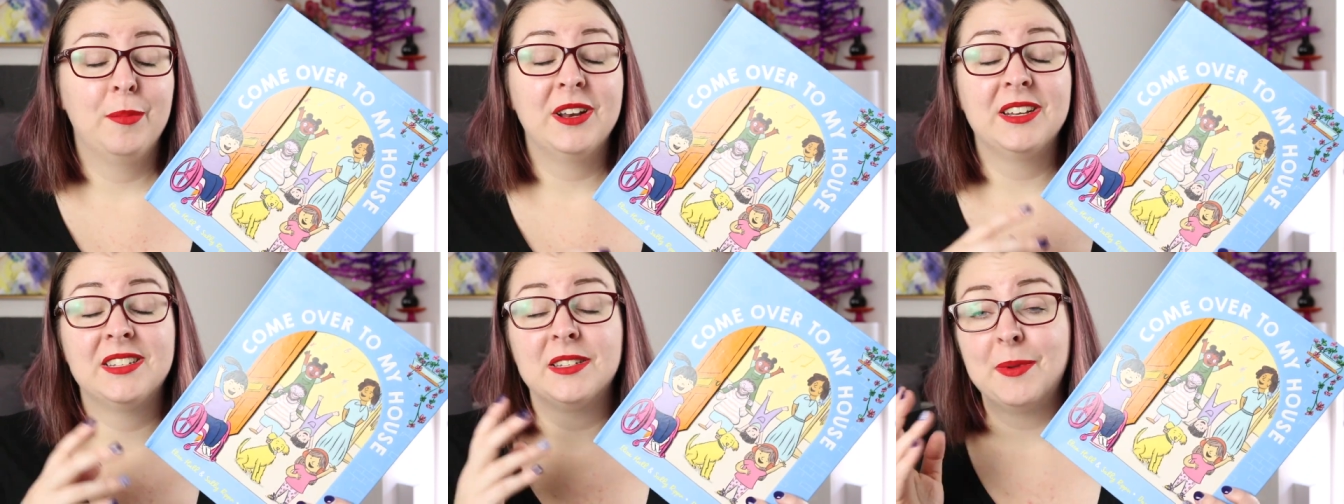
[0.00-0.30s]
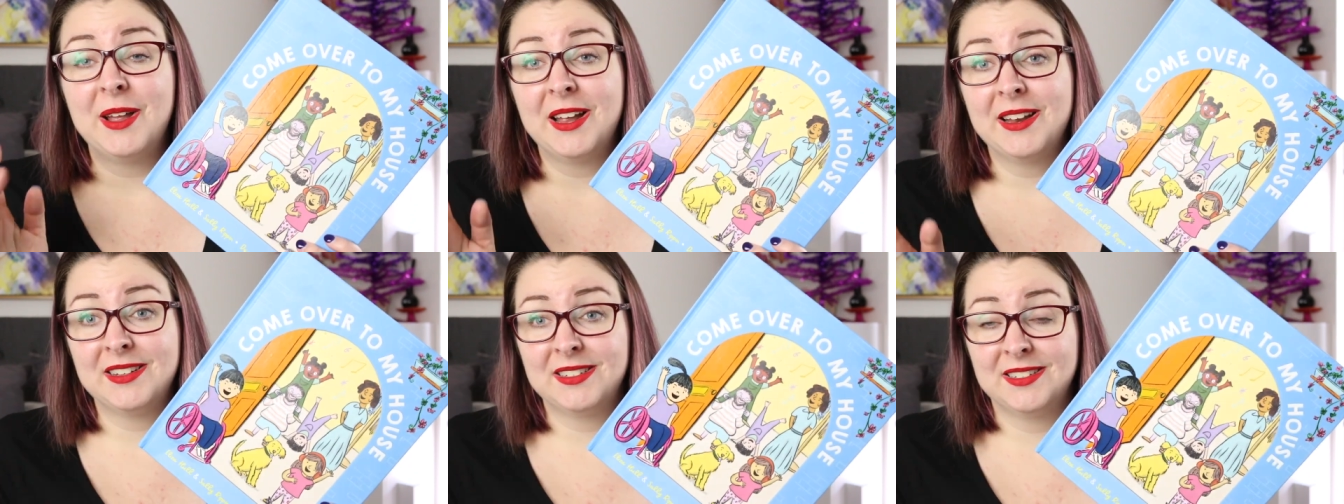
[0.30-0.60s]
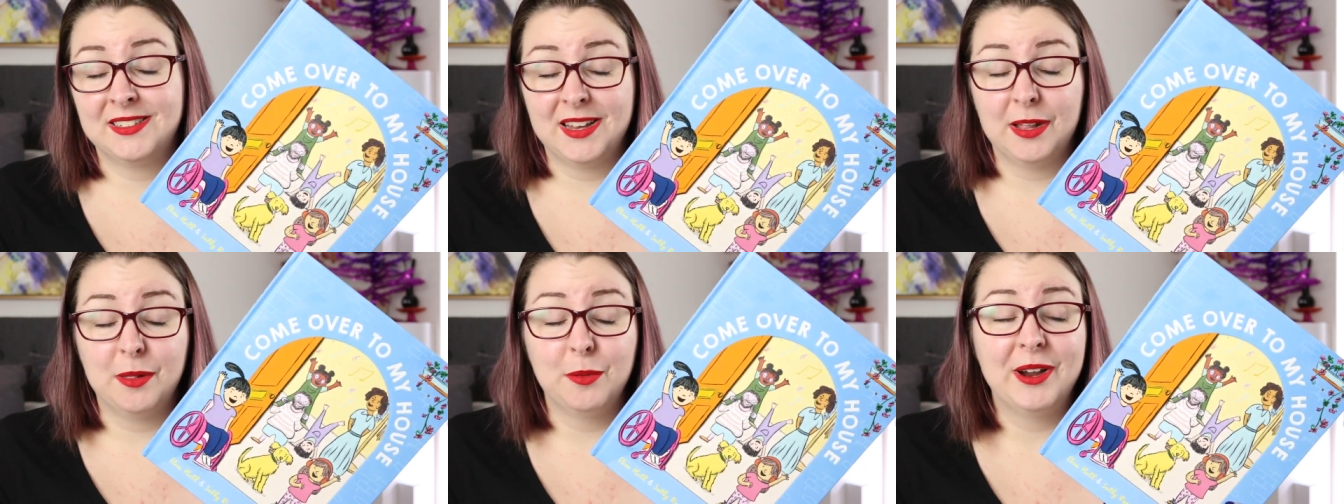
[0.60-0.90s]
But it's about
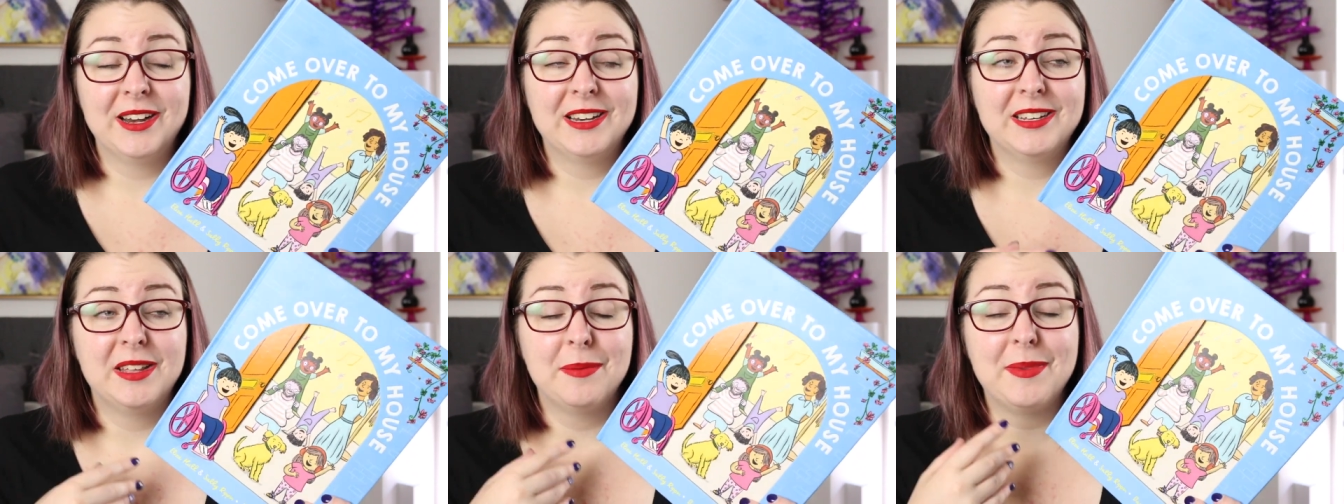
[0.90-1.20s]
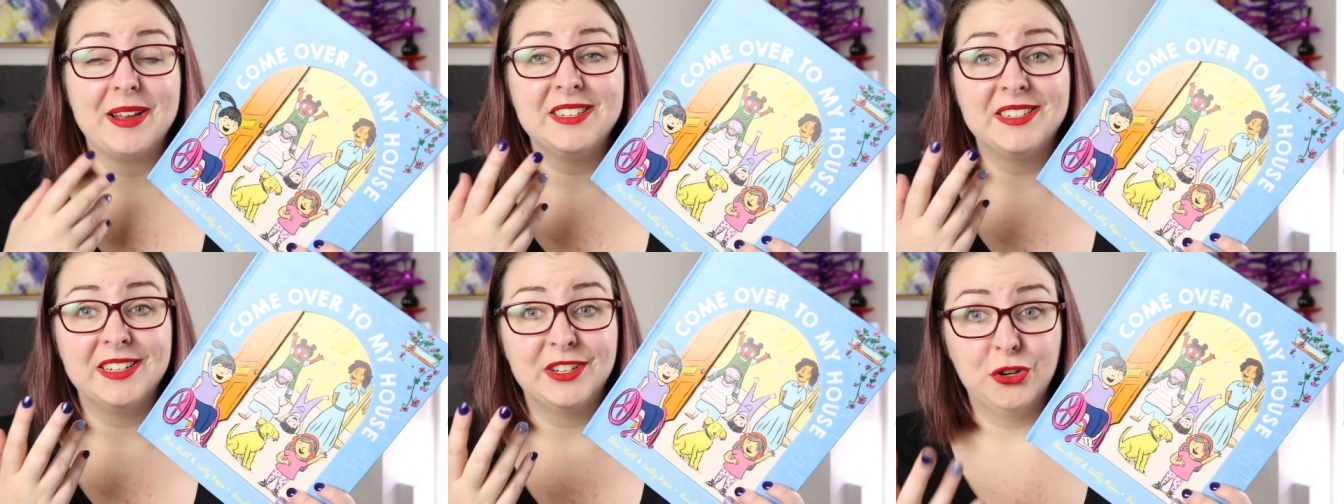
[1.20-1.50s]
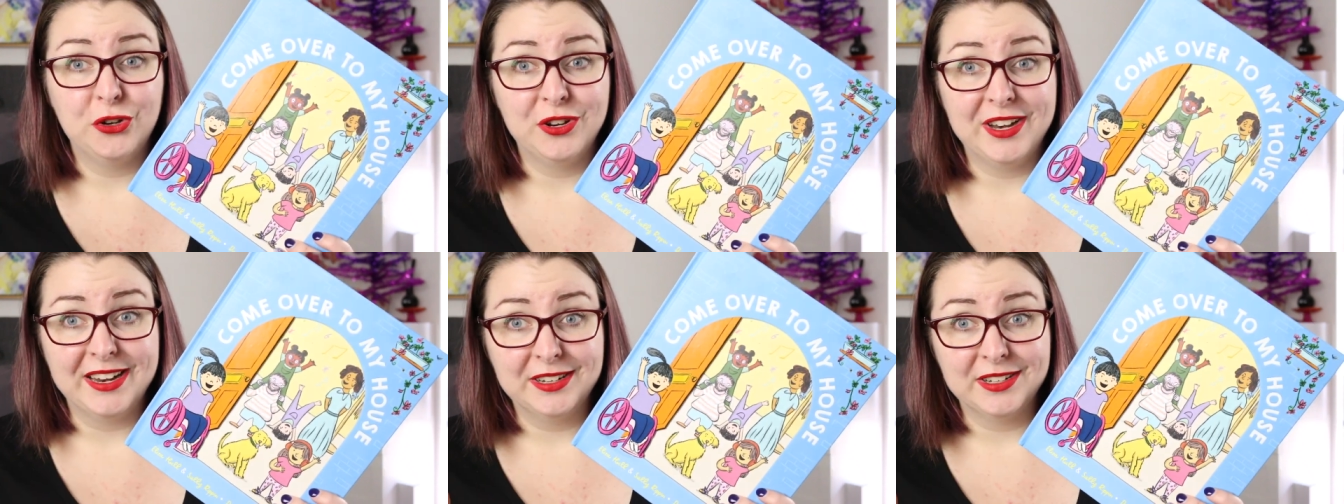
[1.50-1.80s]
celebrating the amazing
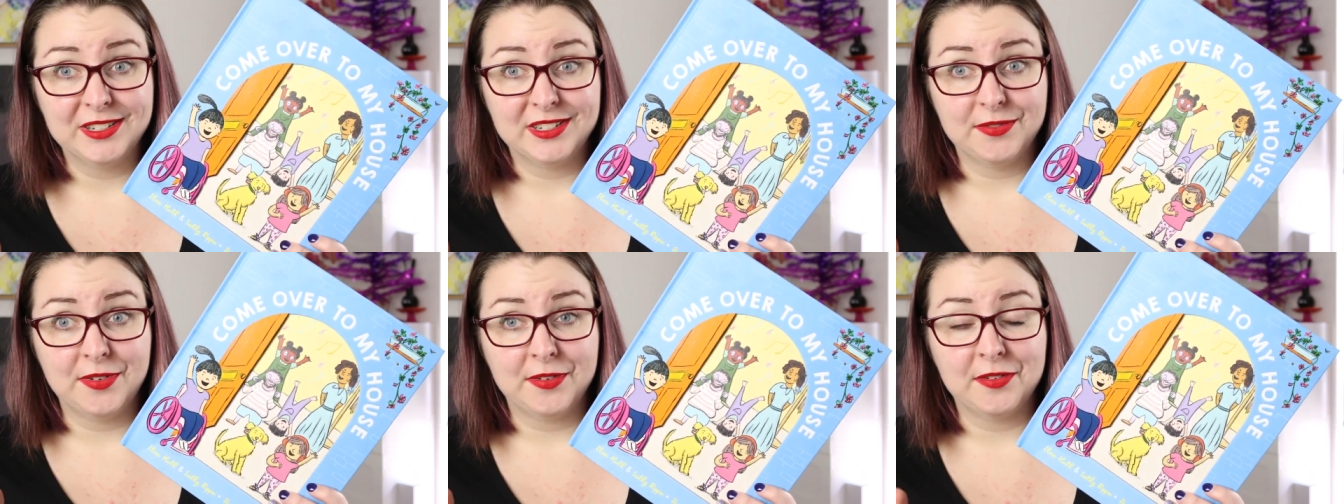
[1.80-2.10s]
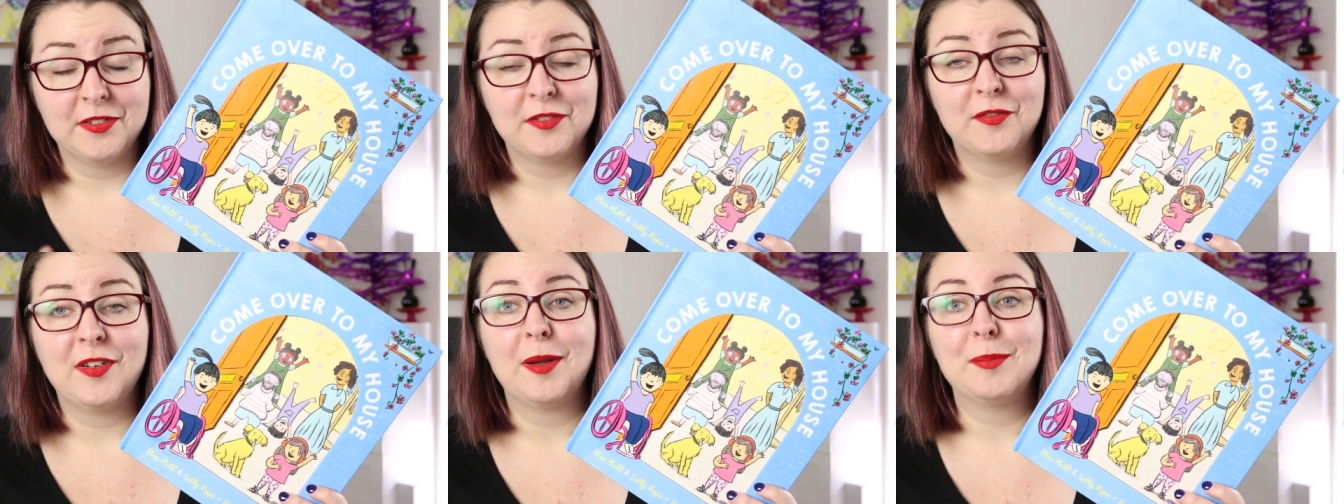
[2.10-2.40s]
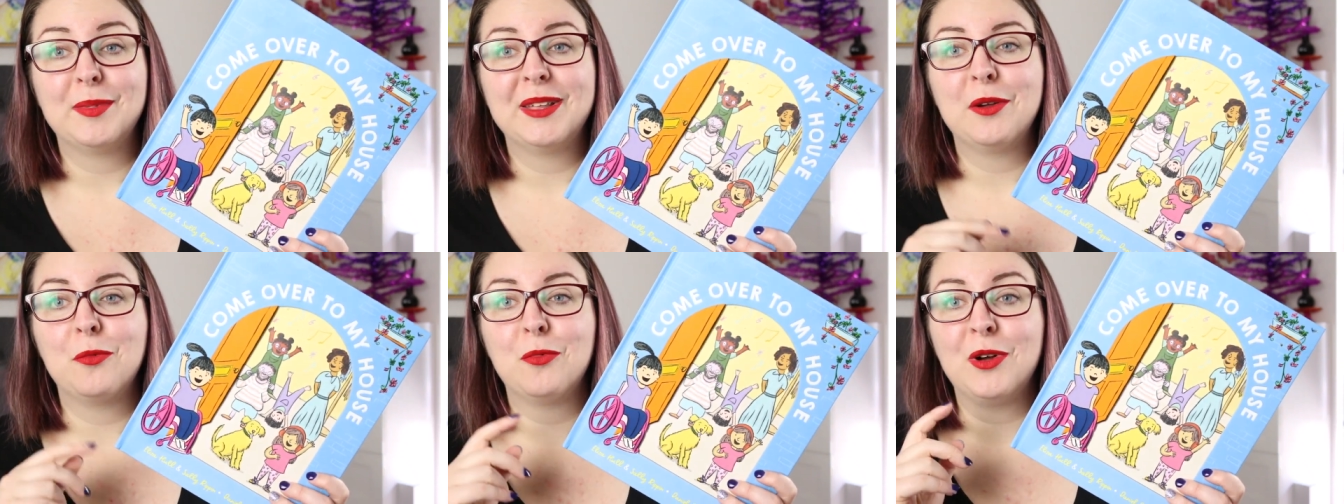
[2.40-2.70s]
uniqueness of every
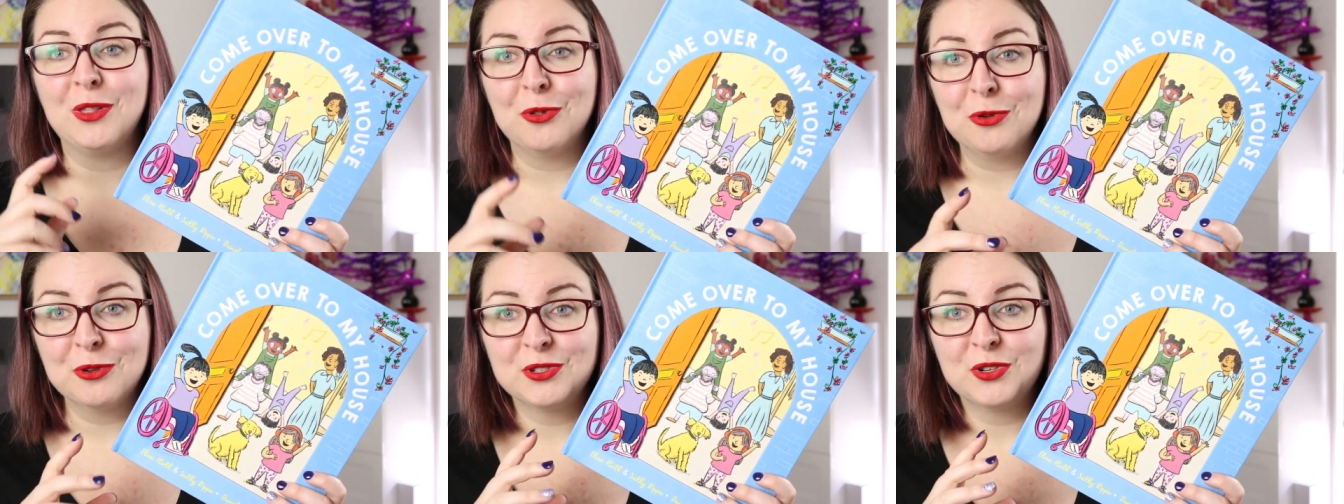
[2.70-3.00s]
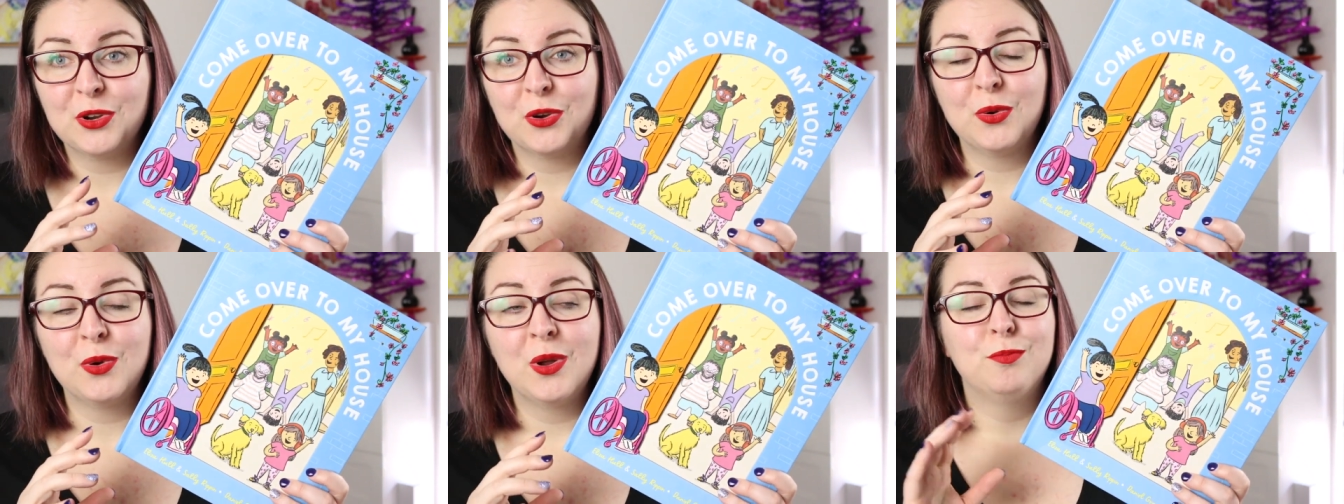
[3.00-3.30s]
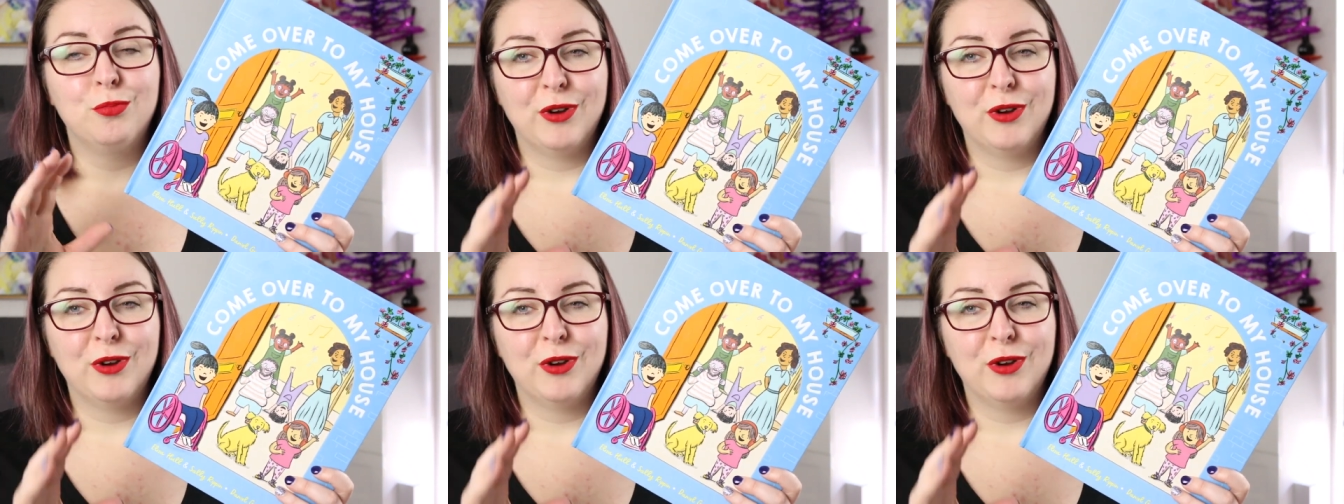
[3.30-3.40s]
family while also